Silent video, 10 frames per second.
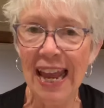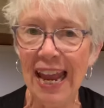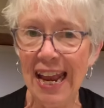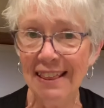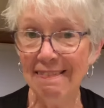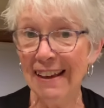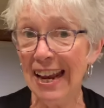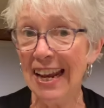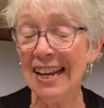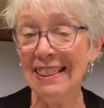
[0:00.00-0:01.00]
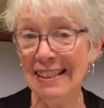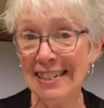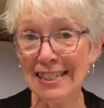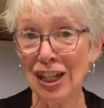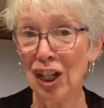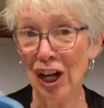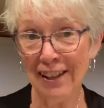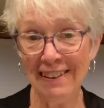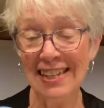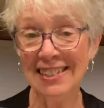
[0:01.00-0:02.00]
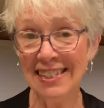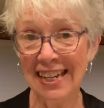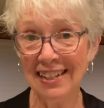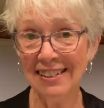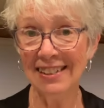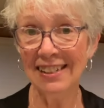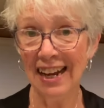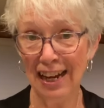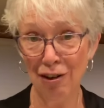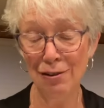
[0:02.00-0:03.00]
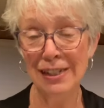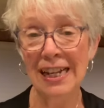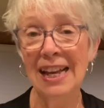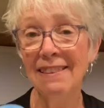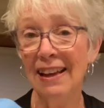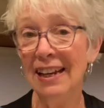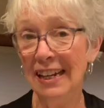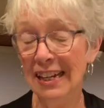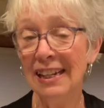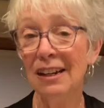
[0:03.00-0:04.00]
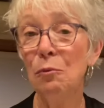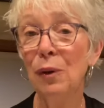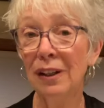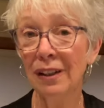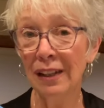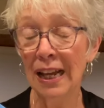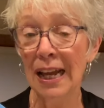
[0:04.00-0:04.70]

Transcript: And this cloth has tested out that it will